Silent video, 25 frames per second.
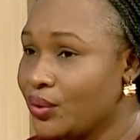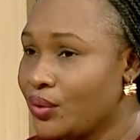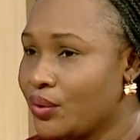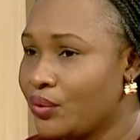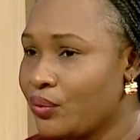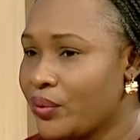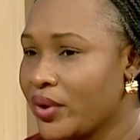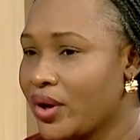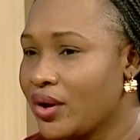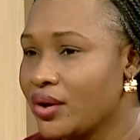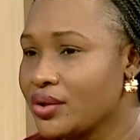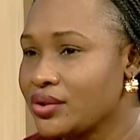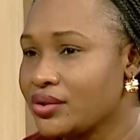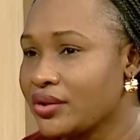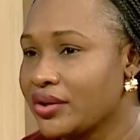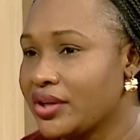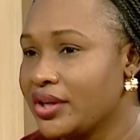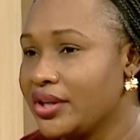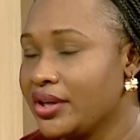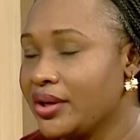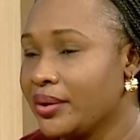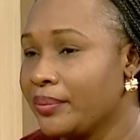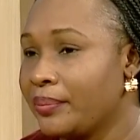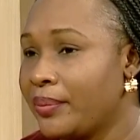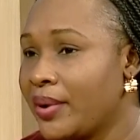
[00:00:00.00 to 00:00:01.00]
We got
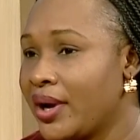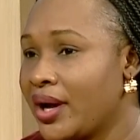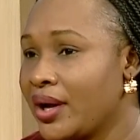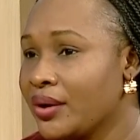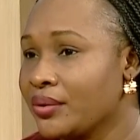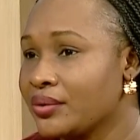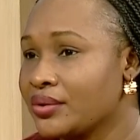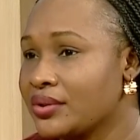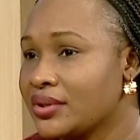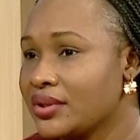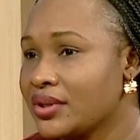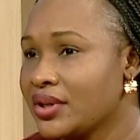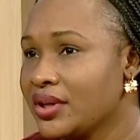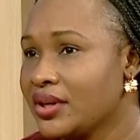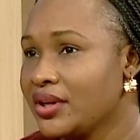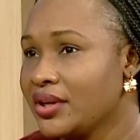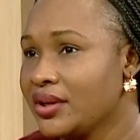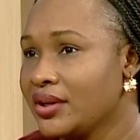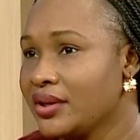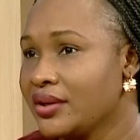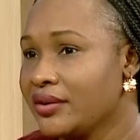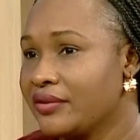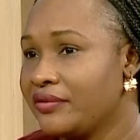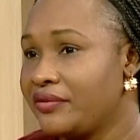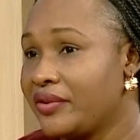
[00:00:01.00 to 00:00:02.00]
talking about
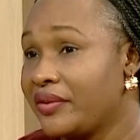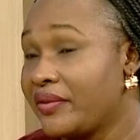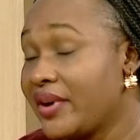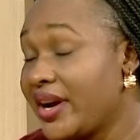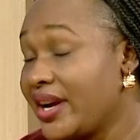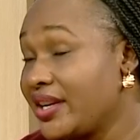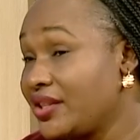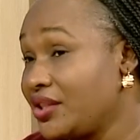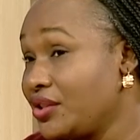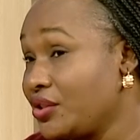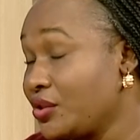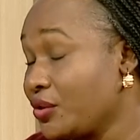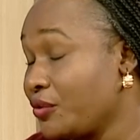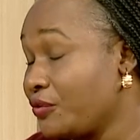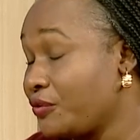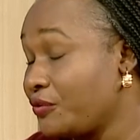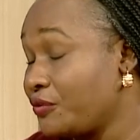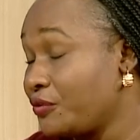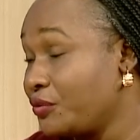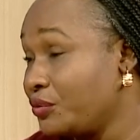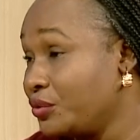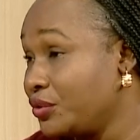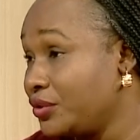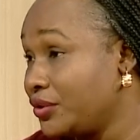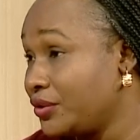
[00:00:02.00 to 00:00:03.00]
varieties of
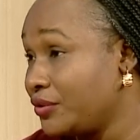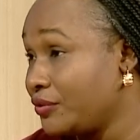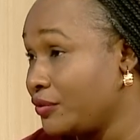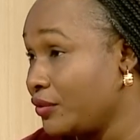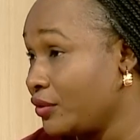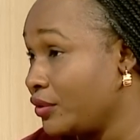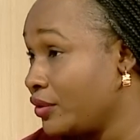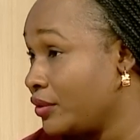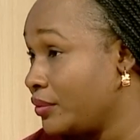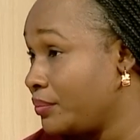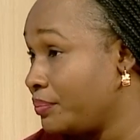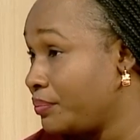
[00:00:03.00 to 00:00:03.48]
food for